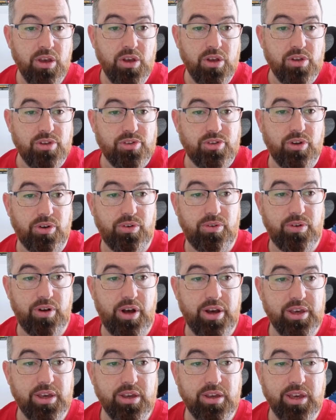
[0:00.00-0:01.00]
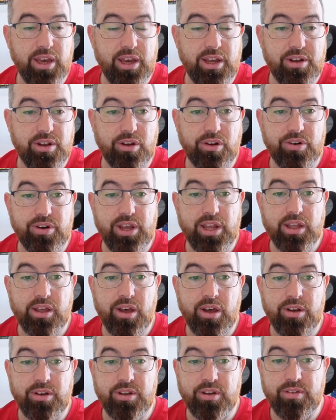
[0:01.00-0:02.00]
So I can get it to create
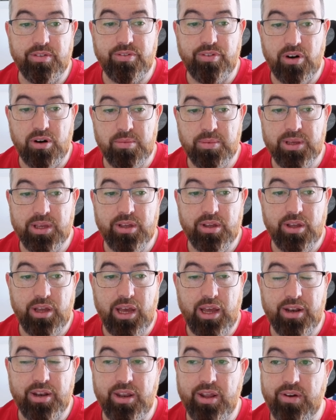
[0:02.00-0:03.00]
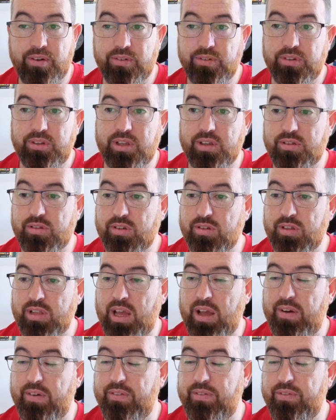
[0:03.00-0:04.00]
content for me, and now this doesn't
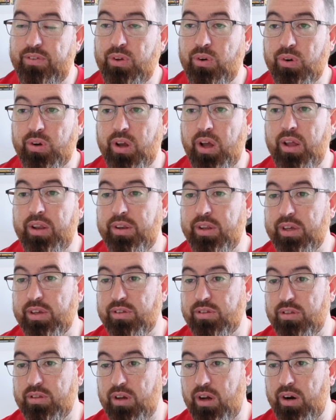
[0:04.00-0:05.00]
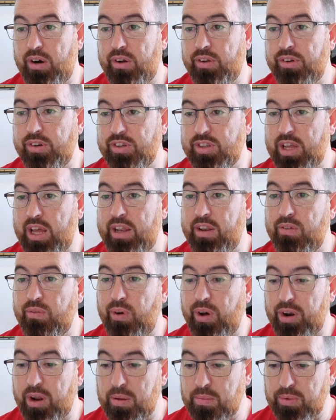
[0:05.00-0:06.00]
have no context or understanding of
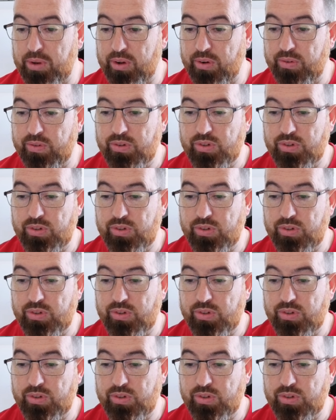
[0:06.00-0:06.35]
what I'm doing.